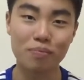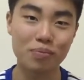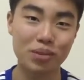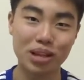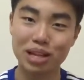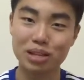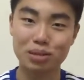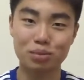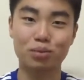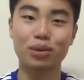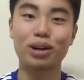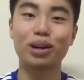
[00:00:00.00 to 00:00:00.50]
And
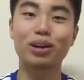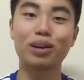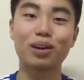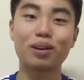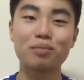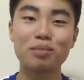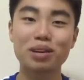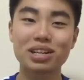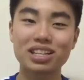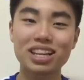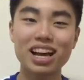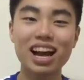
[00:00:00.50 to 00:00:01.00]
that's where I
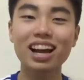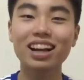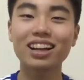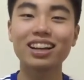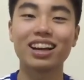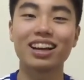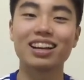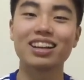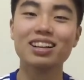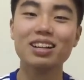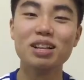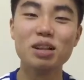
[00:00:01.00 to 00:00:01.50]
got my
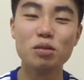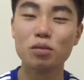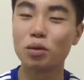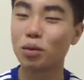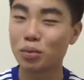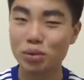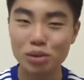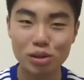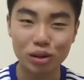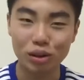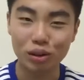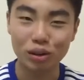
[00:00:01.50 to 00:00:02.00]
tagline, where
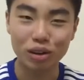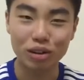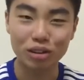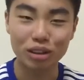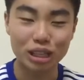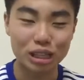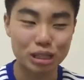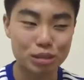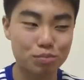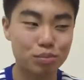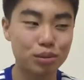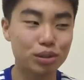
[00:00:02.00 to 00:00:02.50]
we talk all
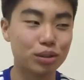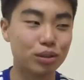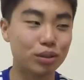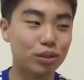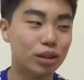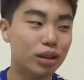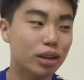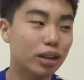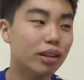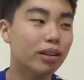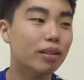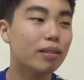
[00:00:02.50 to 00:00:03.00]
things
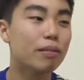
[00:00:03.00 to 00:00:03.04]
blue.